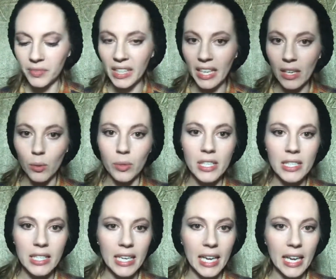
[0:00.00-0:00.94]
And the
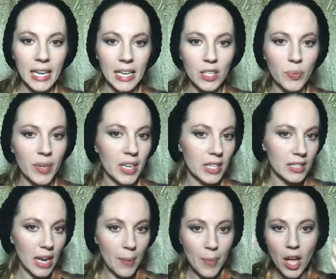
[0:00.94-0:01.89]
reasoning is because
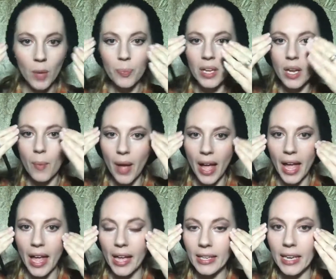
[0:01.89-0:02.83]
I'm helping
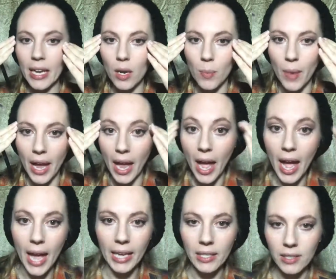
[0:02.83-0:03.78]
my
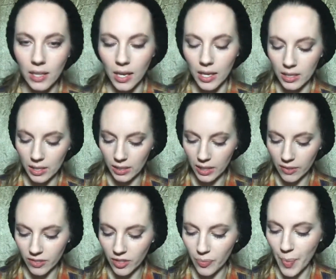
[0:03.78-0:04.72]
eyes, to
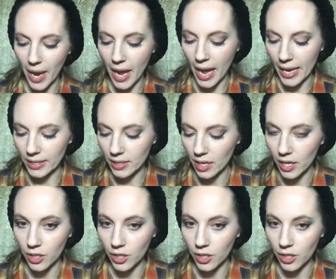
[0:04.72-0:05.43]
lift up my eyes.